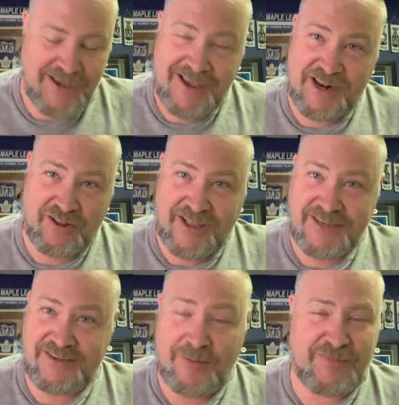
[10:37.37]
And then
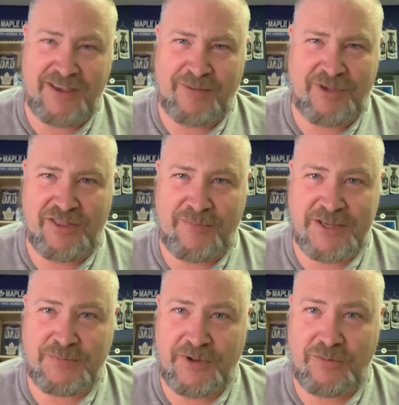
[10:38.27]
last, I'm getting the
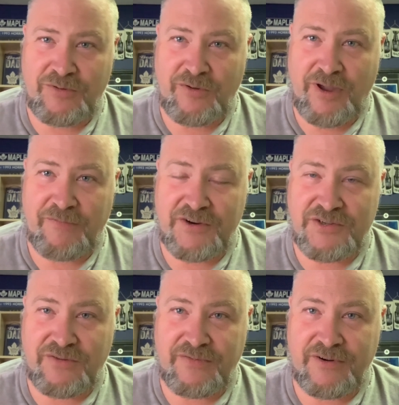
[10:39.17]
best player with Luke
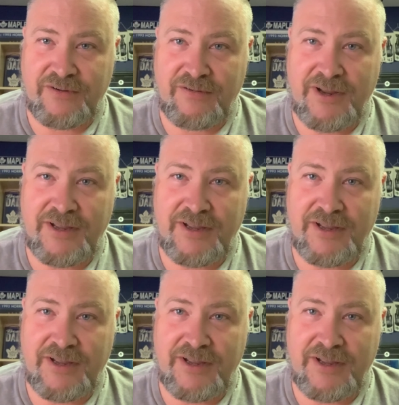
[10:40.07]
Humphries over